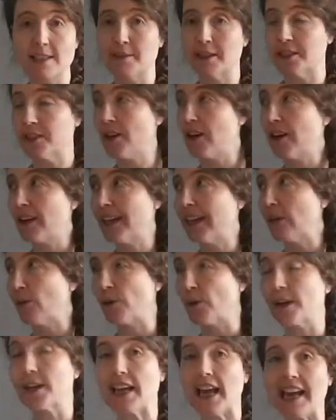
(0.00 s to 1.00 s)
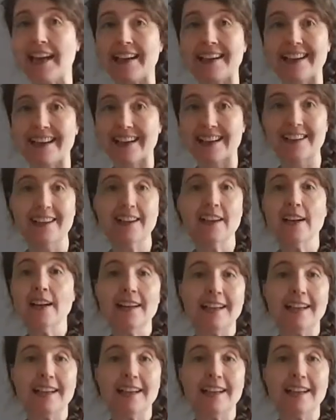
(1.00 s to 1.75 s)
I'm not talking organic,